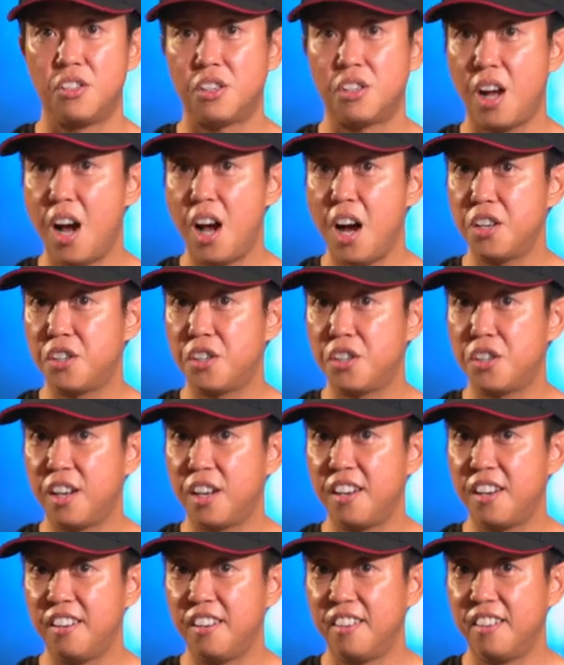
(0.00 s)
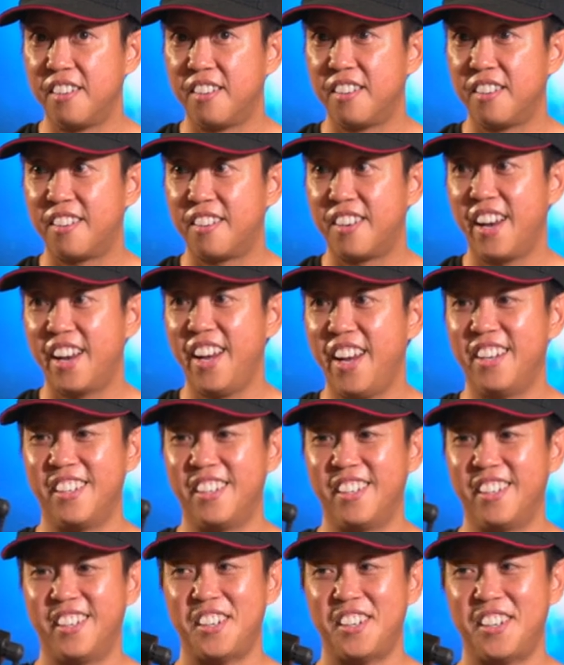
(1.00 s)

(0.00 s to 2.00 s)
charging, right?